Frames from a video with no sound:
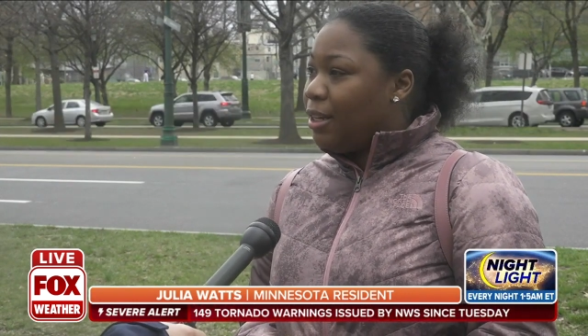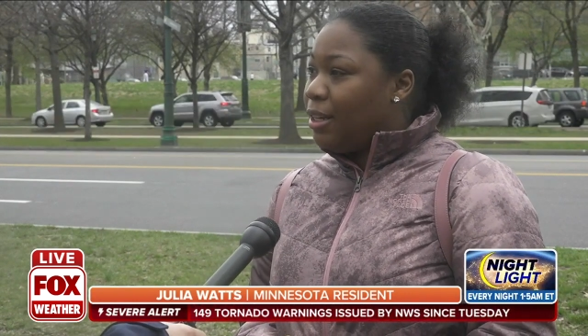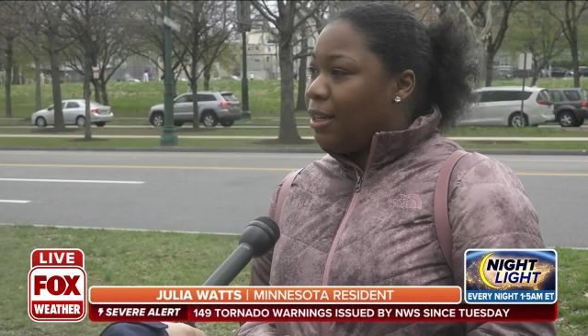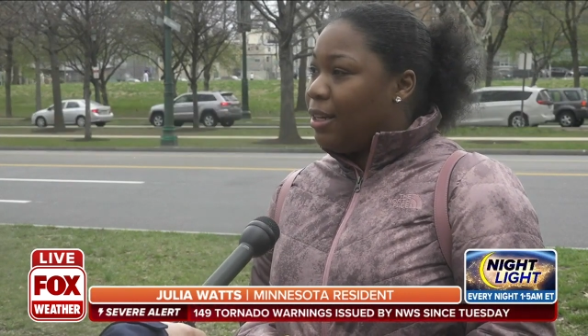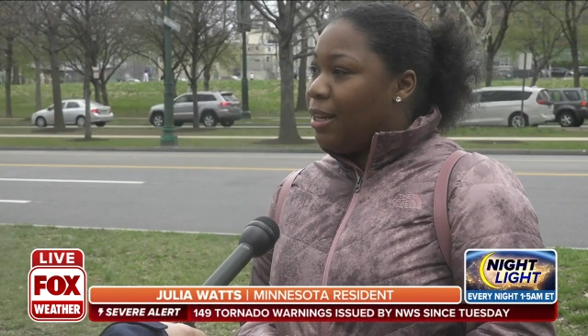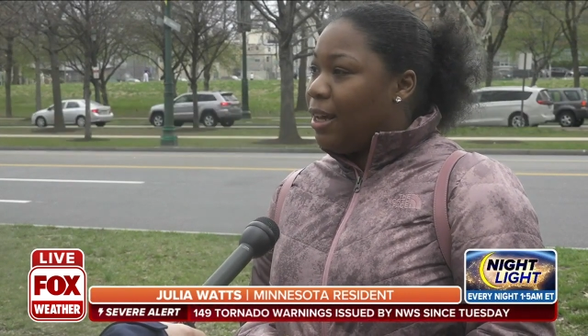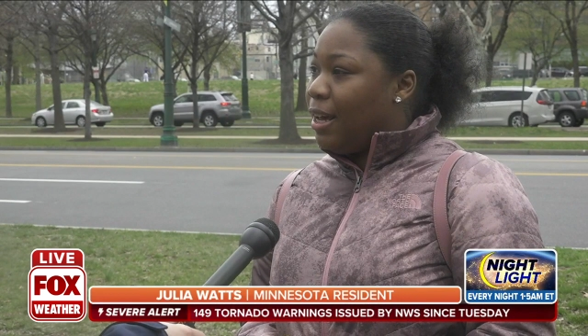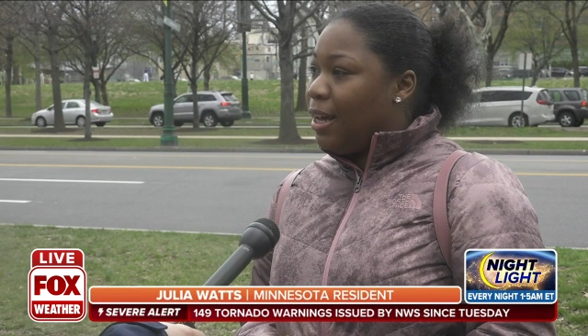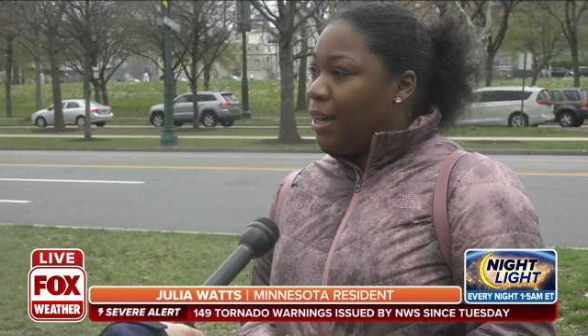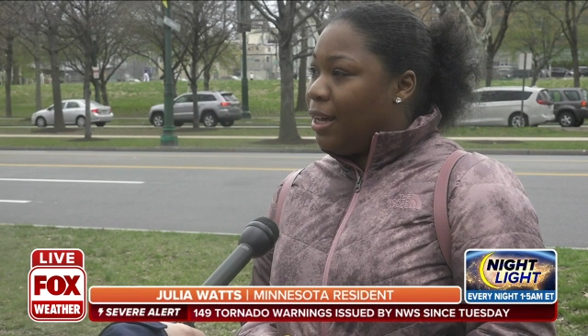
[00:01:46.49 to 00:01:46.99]

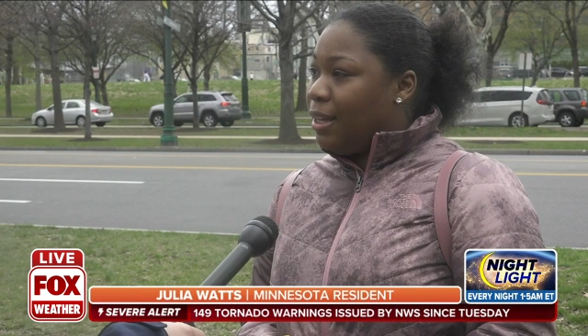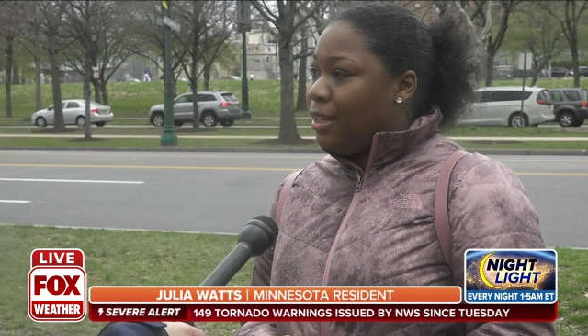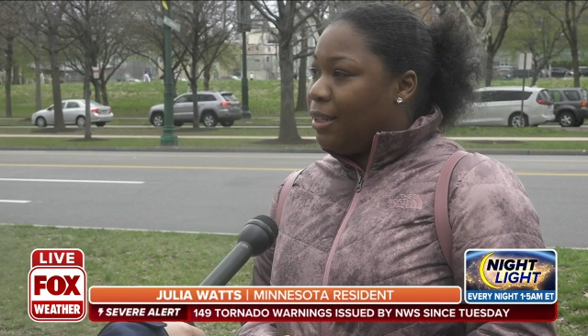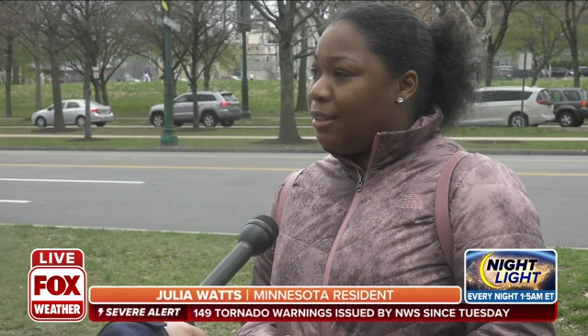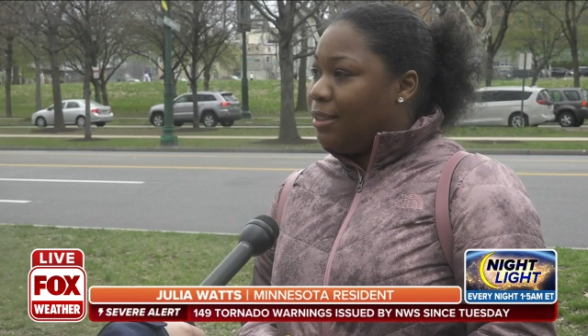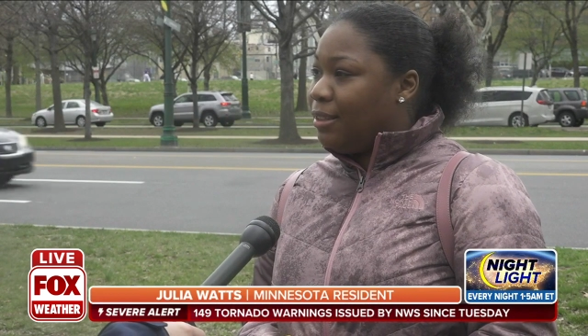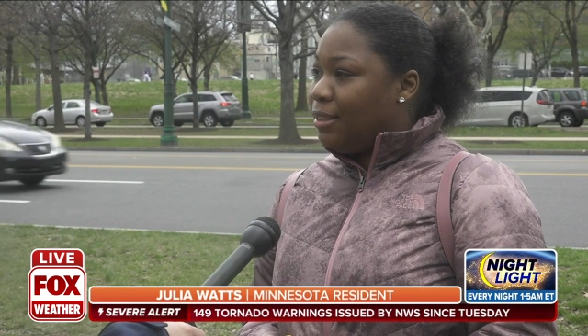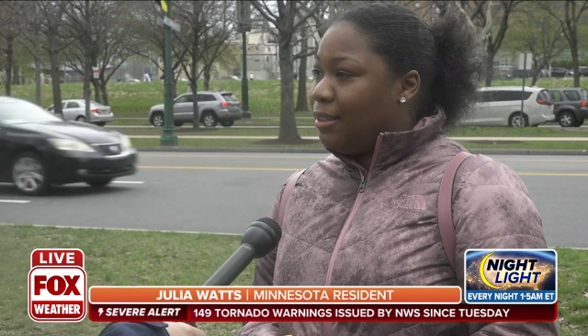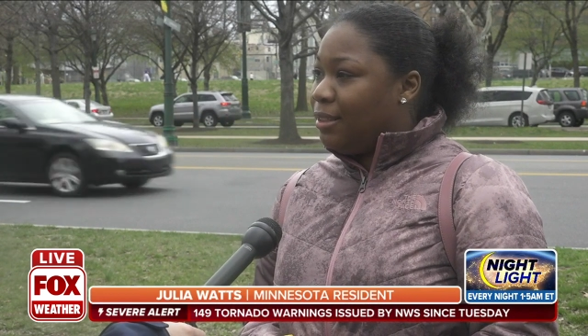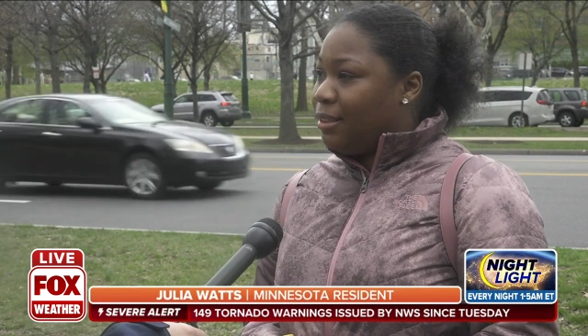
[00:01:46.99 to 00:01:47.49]
today,
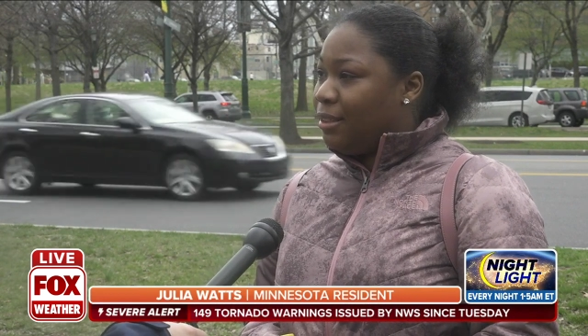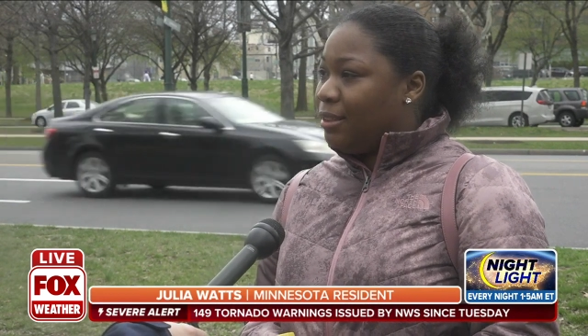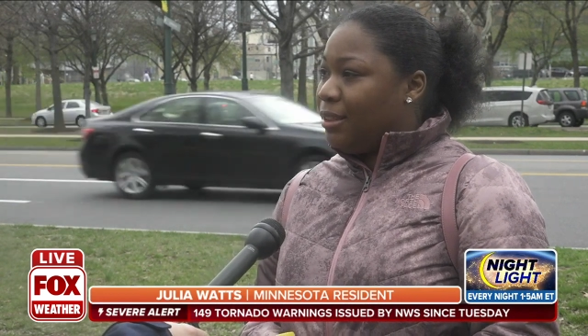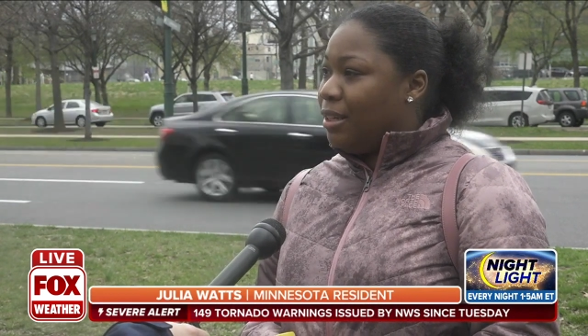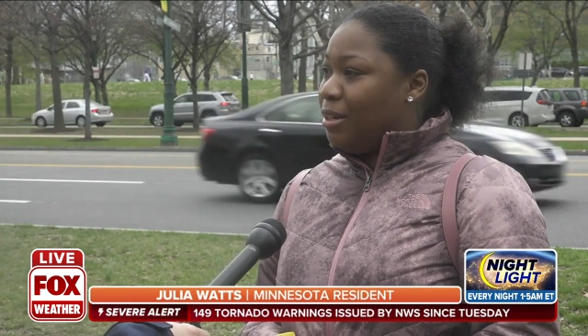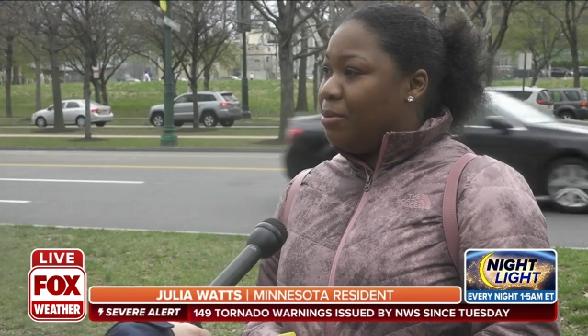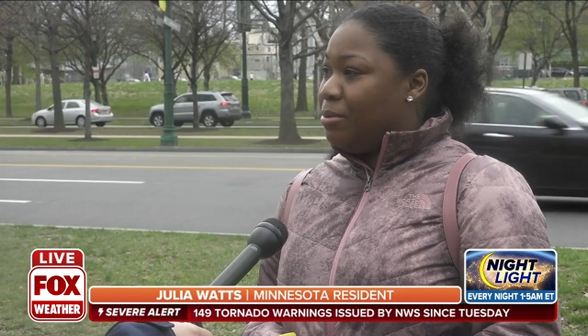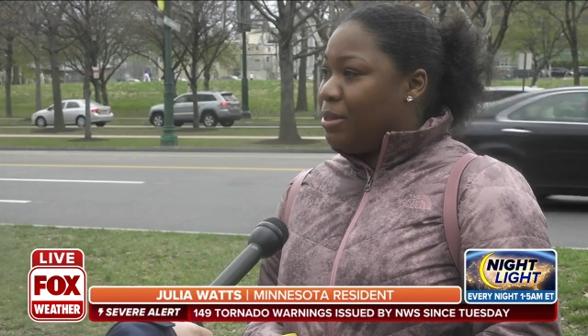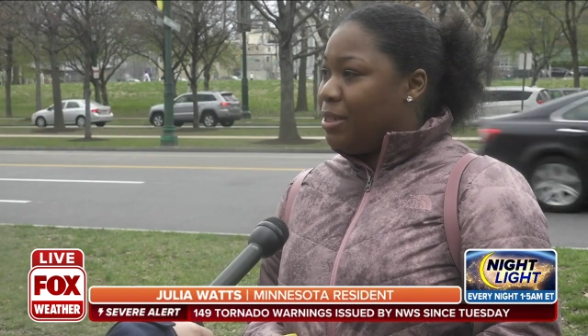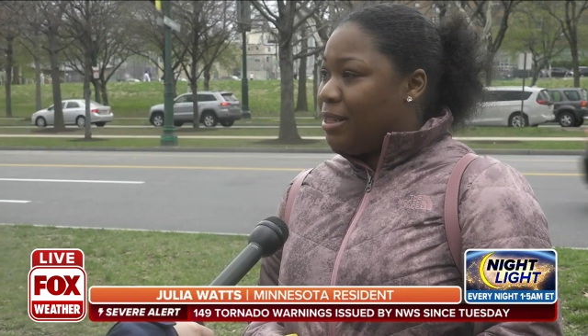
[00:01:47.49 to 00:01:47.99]
it's
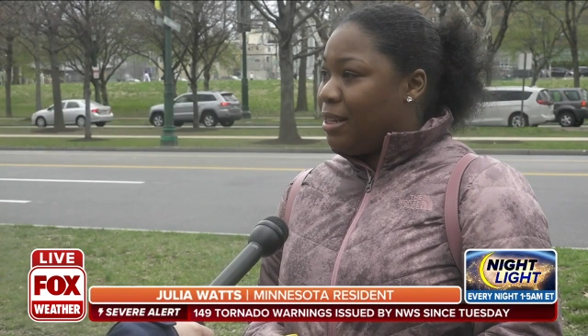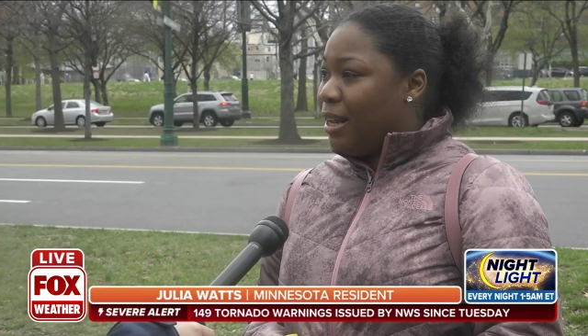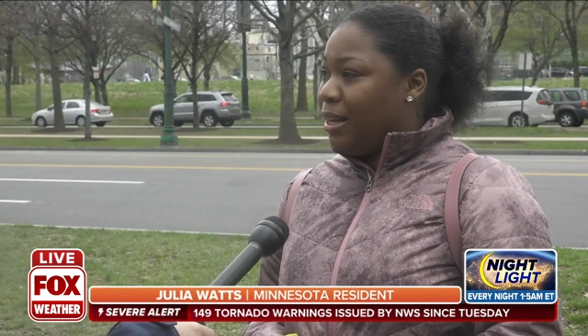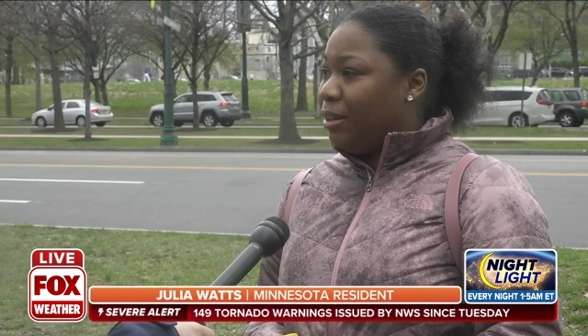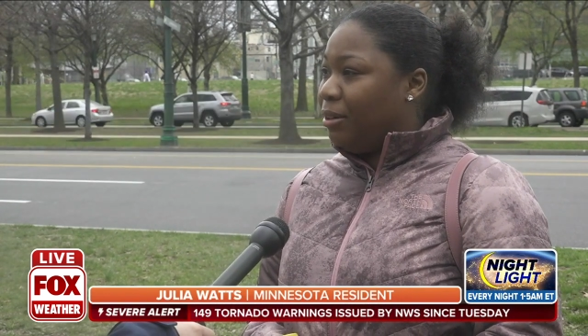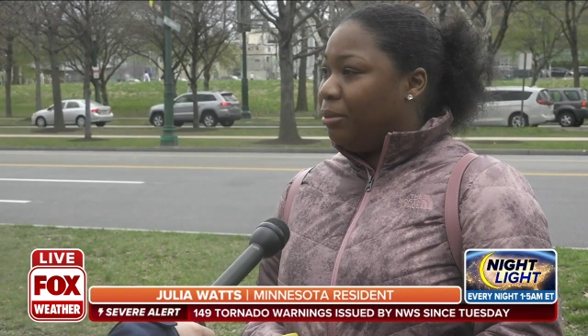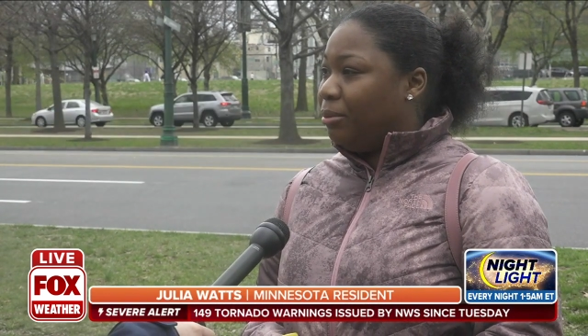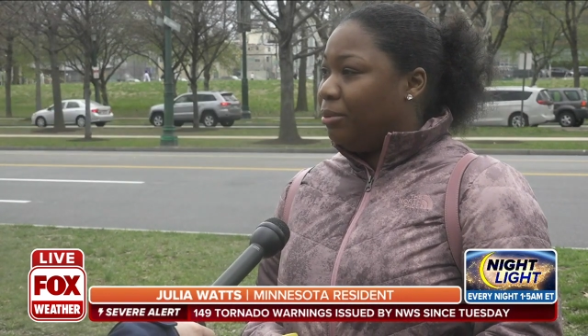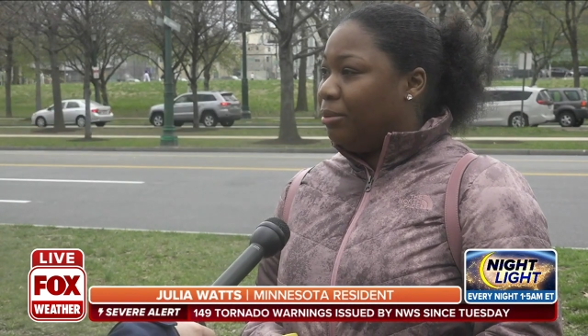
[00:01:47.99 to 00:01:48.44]
it was like,